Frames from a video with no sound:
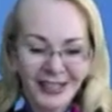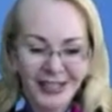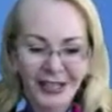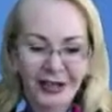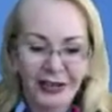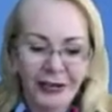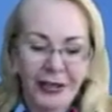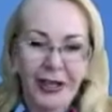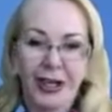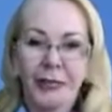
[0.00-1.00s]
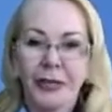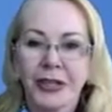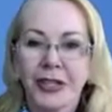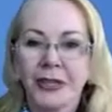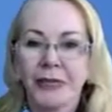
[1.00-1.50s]
So,
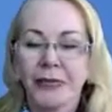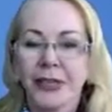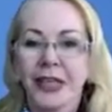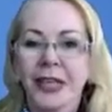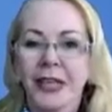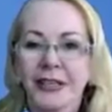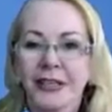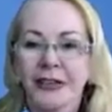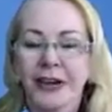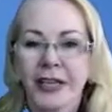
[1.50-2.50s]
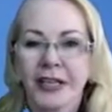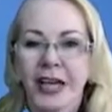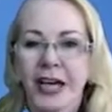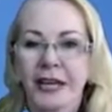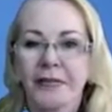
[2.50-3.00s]
but this really is a great
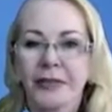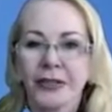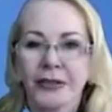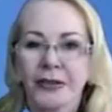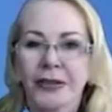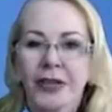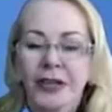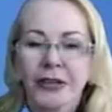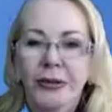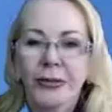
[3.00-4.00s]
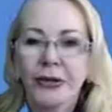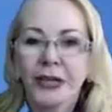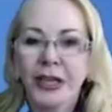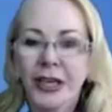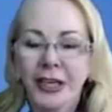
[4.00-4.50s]
time to
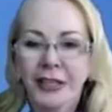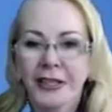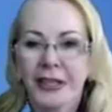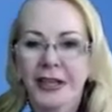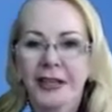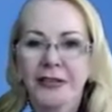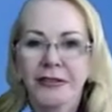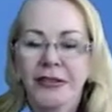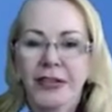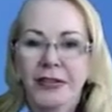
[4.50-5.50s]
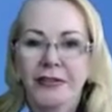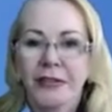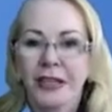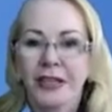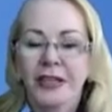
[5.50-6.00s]
communicate and
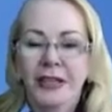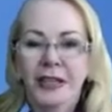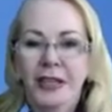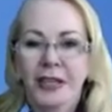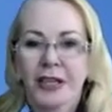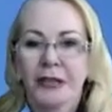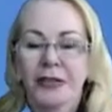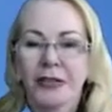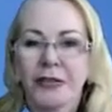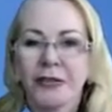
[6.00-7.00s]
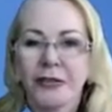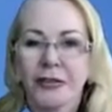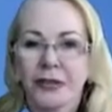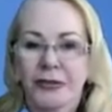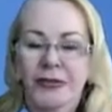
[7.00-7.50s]
really talk
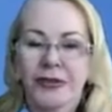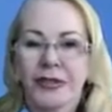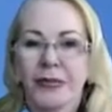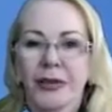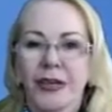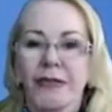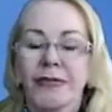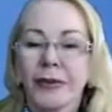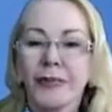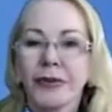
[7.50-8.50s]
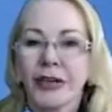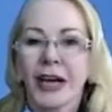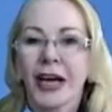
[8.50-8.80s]
to somebody from the